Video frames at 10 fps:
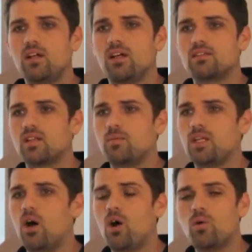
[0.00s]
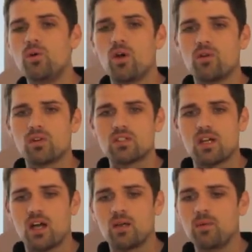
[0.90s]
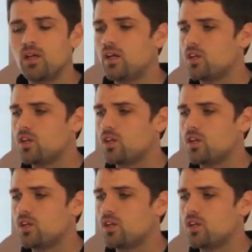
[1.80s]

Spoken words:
It's going to be honed over time.